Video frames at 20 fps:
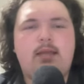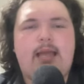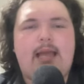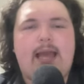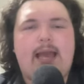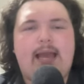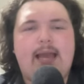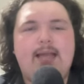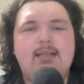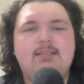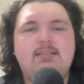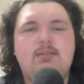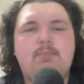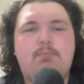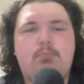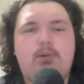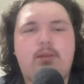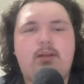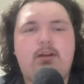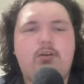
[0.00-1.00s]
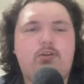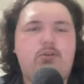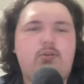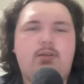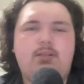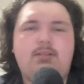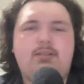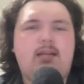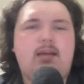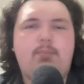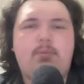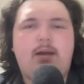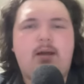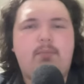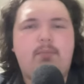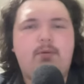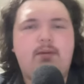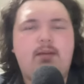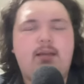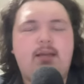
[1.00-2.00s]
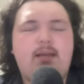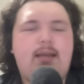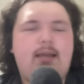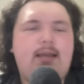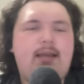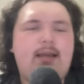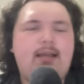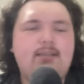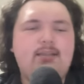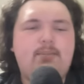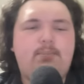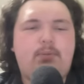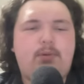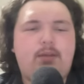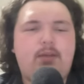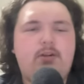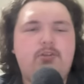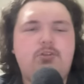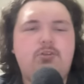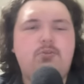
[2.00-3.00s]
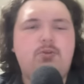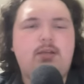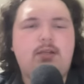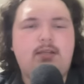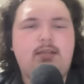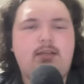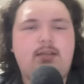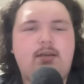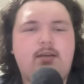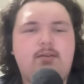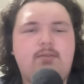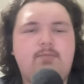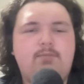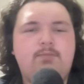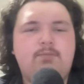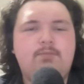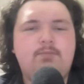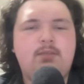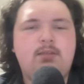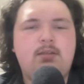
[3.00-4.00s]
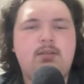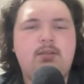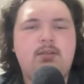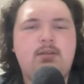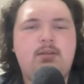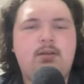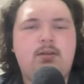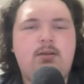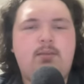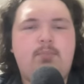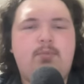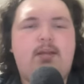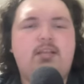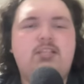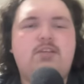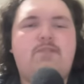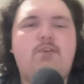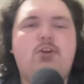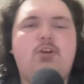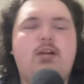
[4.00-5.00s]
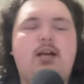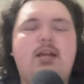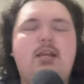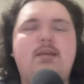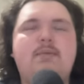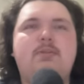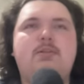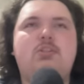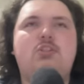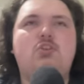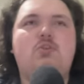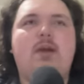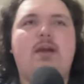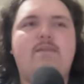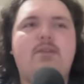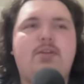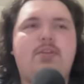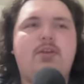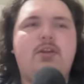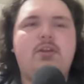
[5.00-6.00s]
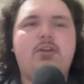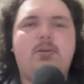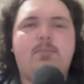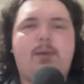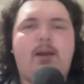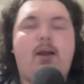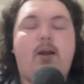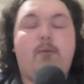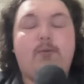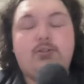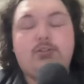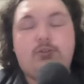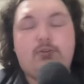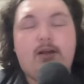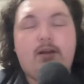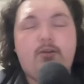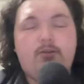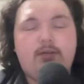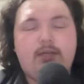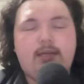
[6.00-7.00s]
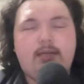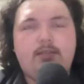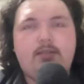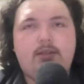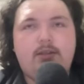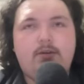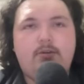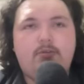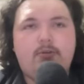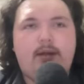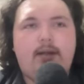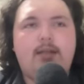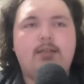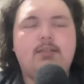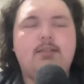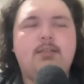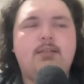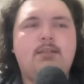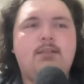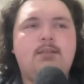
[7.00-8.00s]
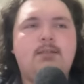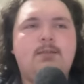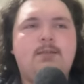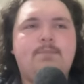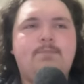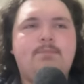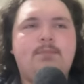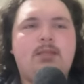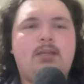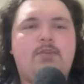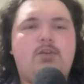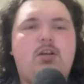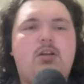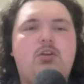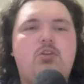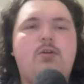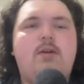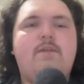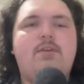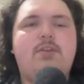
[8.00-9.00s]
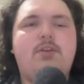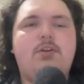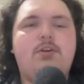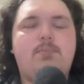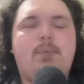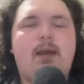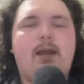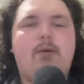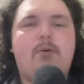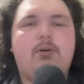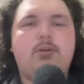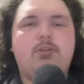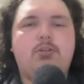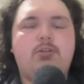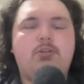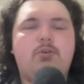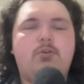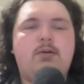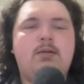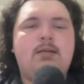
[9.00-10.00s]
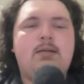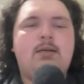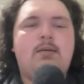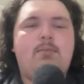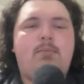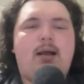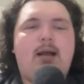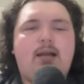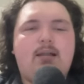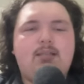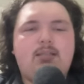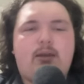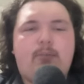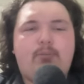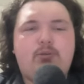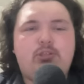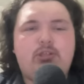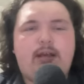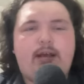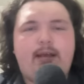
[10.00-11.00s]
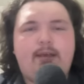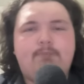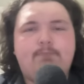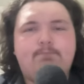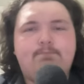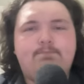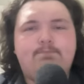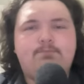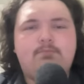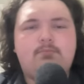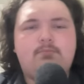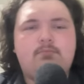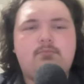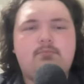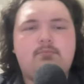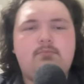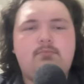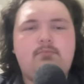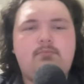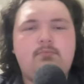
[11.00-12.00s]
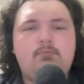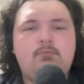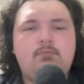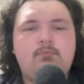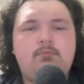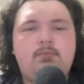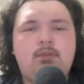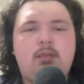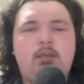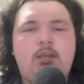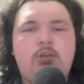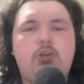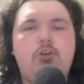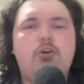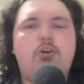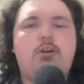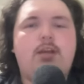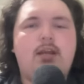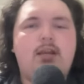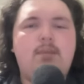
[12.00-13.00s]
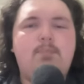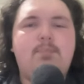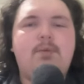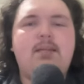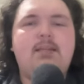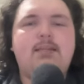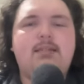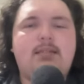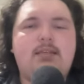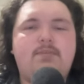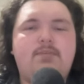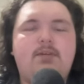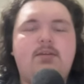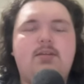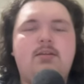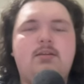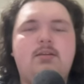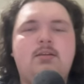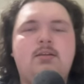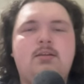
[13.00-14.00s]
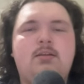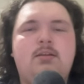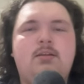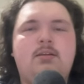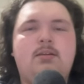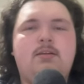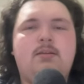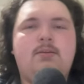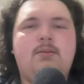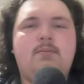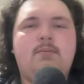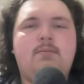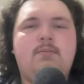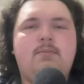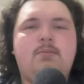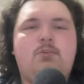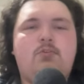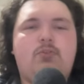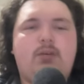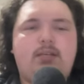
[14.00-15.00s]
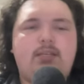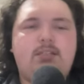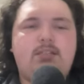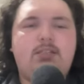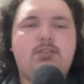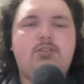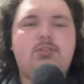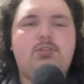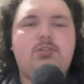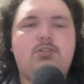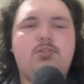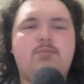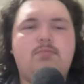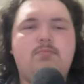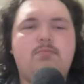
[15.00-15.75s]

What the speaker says: has the players who can step up, has the players you can lean on. Because if you're going to do everything in your power, which Toronto did to their credit, if you're going to do everything in your power to box up Shai, you're going to be leaving creases